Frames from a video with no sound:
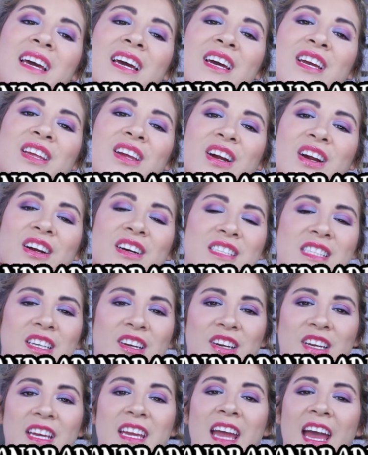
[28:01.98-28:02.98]
your girl
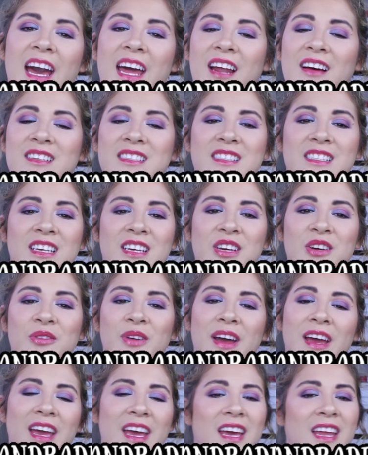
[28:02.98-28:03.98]
Sandra D, and I'll see you
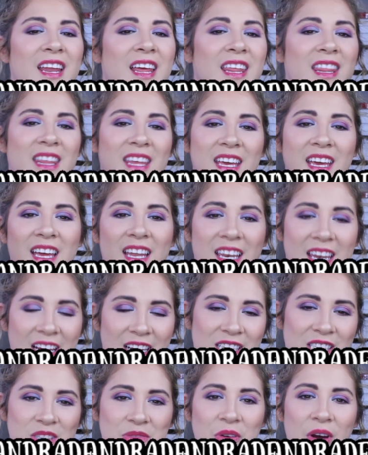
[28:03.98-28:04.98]
in the
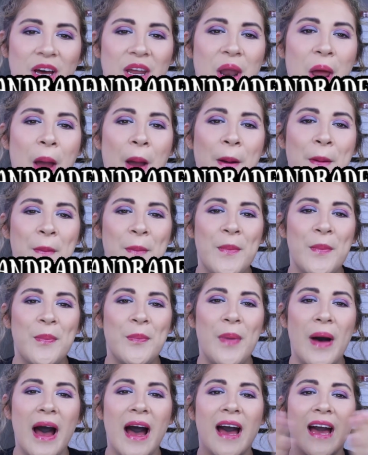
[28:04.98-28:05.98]
next one.
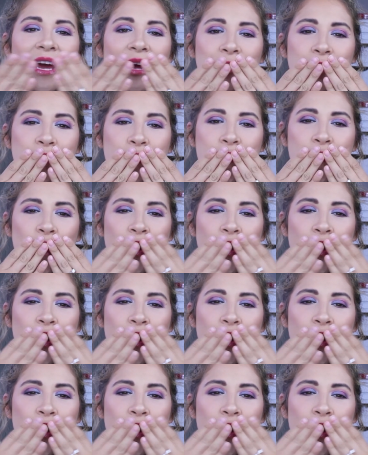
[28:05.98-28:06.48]
Bye.